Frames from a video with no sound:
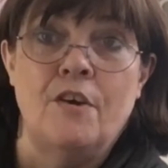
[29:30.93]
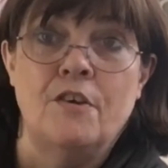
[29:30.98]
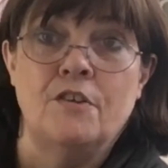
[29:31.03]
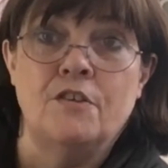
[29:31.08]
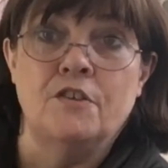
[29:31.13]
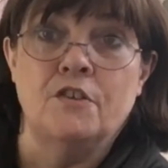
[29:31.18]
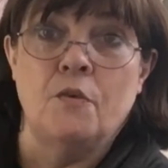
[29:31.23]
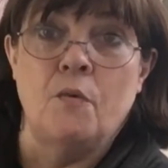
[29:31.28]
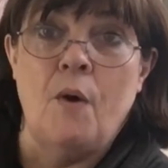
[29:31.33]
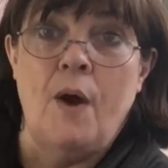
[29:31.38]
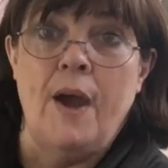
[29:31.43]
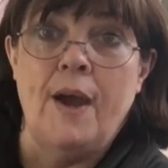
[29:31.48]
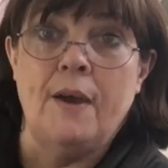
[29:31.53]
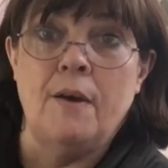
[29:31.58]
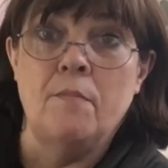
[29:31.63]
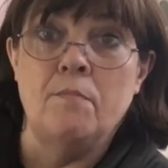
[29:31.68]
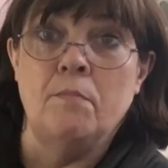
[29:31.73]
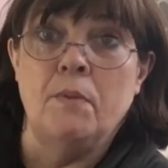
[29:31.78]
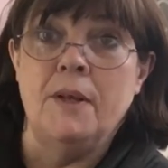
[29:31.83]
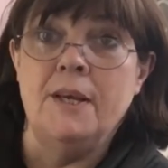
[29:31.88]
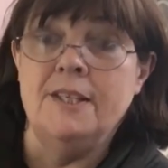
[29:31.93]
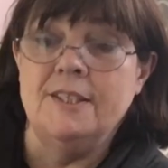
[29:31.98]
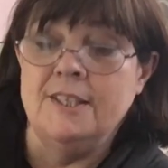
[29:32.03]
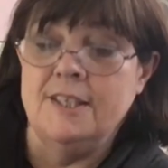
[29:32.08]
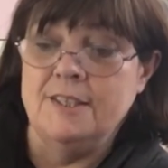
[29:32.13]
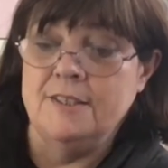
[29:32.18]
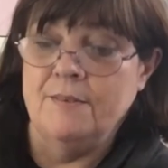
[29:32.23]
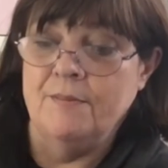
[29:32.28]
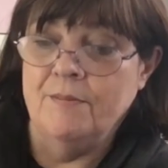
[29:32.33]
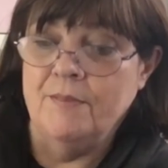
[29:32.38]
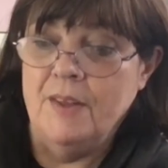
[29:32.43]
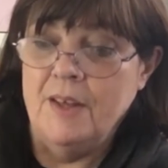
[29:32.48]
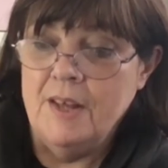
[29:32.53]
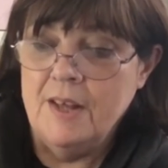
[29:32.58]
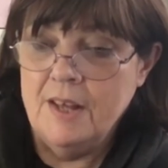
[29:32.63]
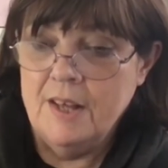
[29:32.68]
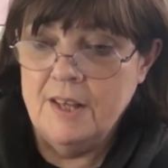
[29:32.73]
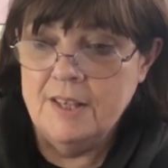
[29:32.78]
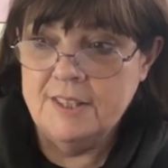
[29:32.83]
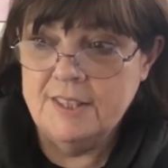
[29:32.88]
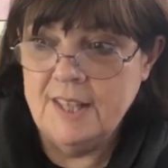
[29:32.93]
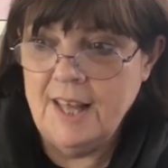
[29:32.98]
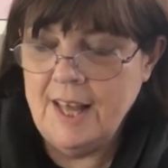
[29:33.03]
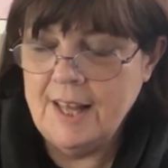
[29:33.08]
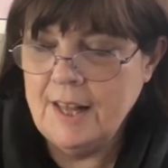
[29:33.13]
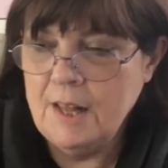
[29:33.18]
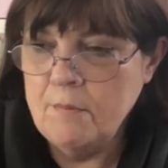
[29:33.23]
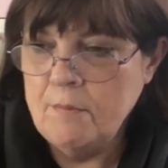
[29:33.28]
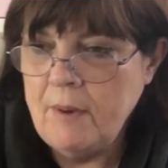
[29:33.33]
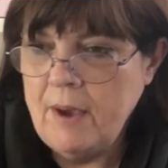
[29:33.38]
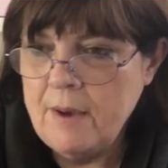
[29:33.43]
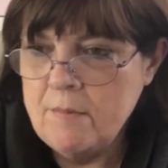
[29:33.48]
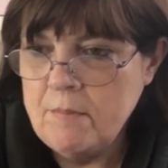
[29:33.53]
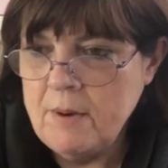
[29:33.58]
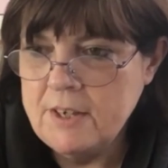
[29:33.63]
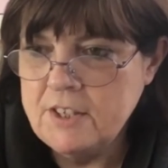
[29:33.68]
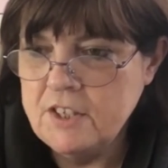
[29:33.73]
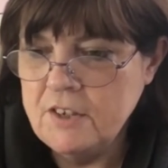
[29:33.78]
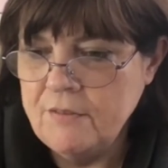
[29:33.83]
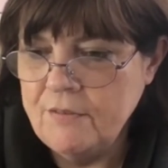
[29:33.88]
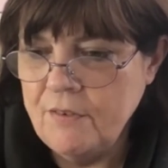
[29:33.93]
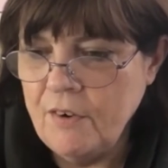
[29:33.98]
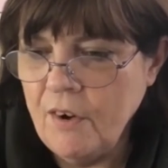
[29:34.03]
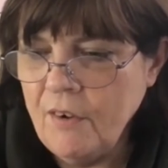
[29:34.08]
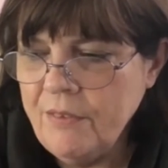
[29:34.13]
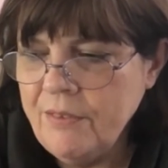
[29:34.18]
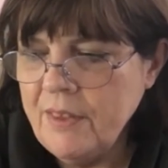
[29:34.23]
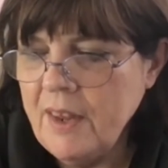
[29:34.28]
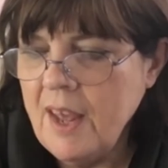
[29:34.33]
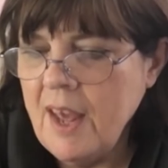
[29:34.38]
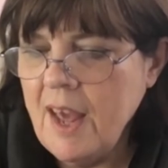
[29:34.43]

a square completed, so that will be a bit of fun.